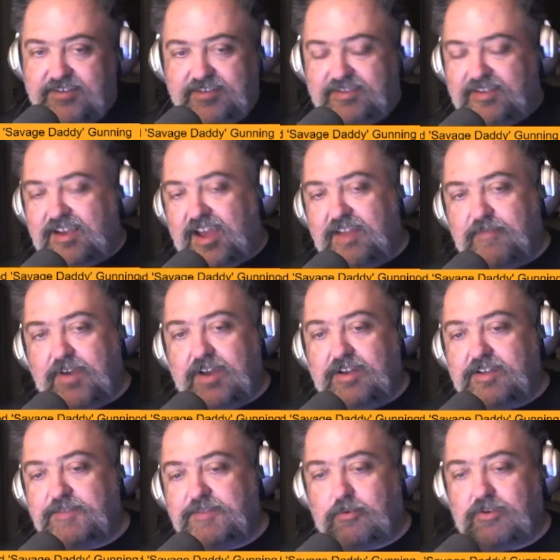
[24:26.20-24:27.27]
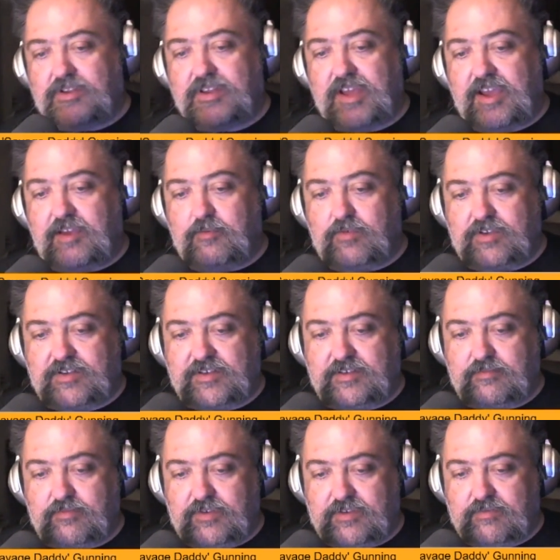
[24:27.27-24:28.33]
this kind of unexplored thing
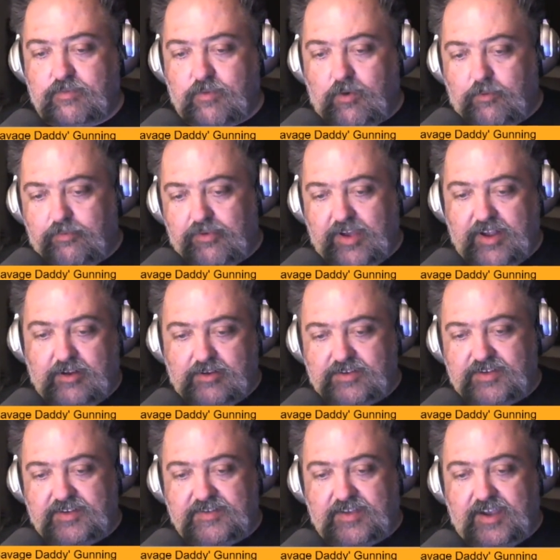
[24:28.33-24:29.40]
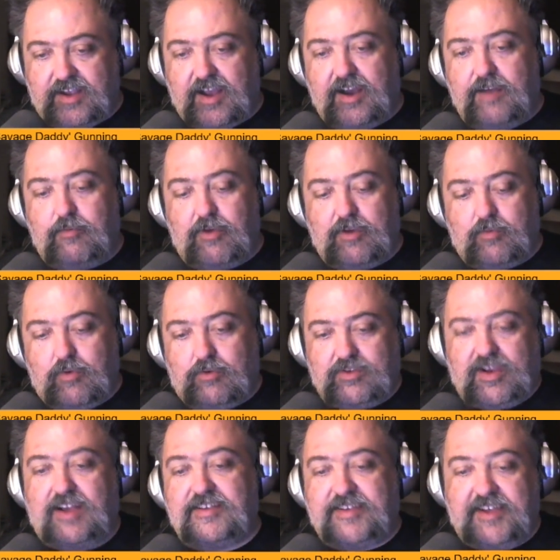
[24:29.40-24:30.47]
with role players. It's like, I want to roll
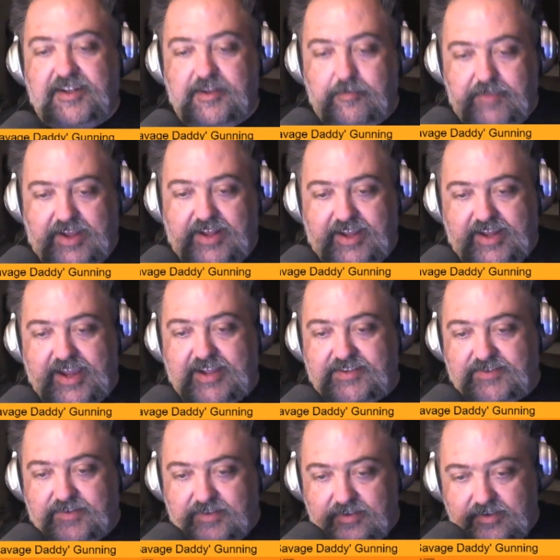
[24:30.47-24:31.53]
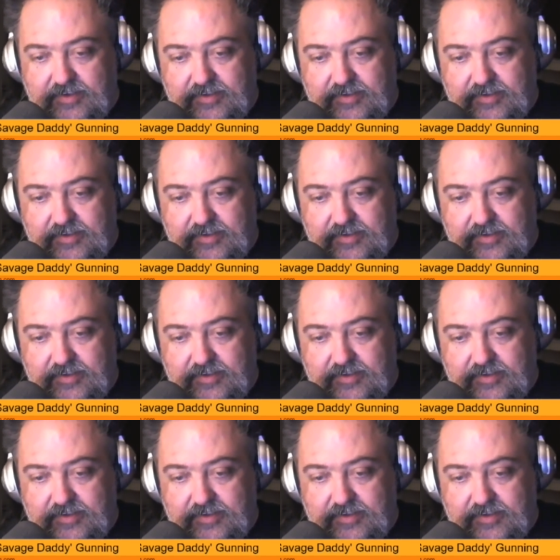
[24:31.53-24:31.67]
dice and get an immediate answer.